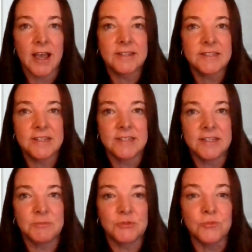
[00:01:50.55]
IT
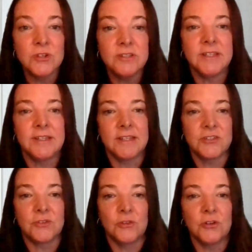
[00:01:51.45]
teams really
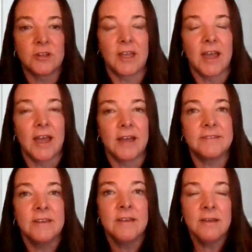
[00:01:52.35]
need to look at